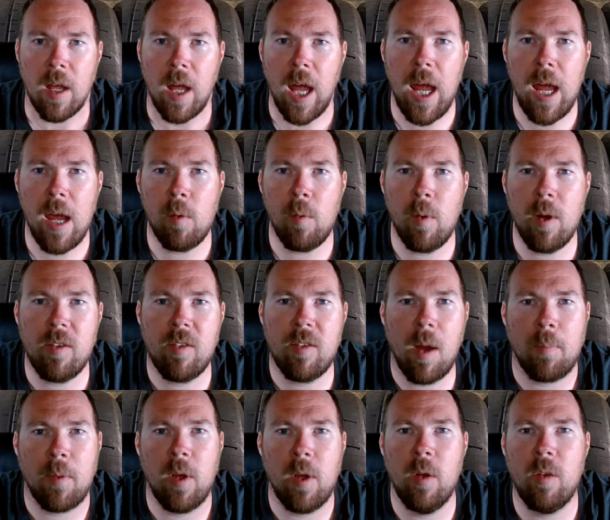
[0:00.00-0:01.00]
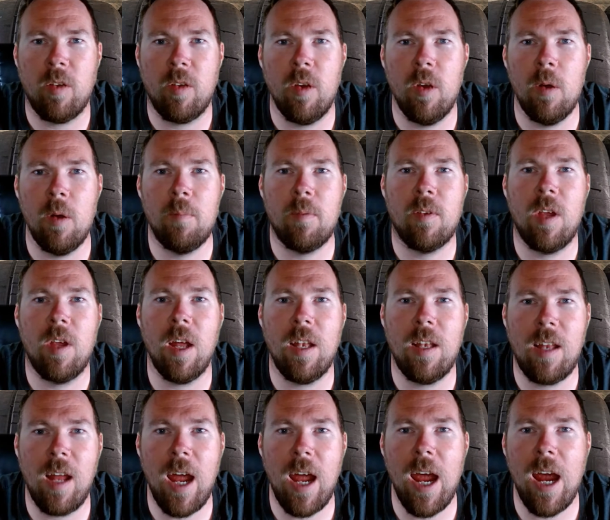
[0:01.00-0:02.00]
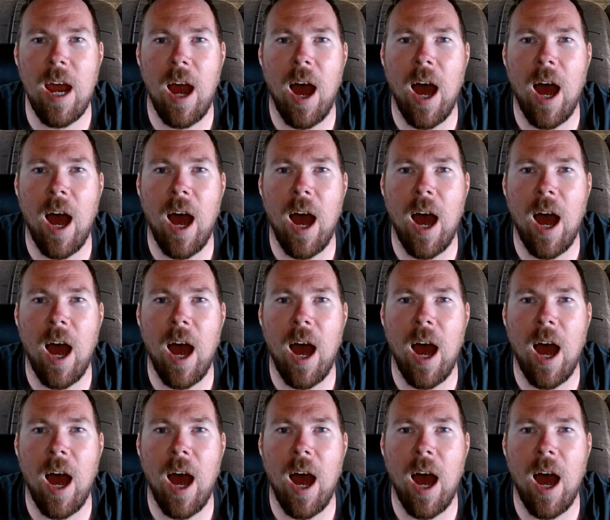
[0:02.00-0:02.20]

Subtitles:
Hey, what's up, YouTube? Today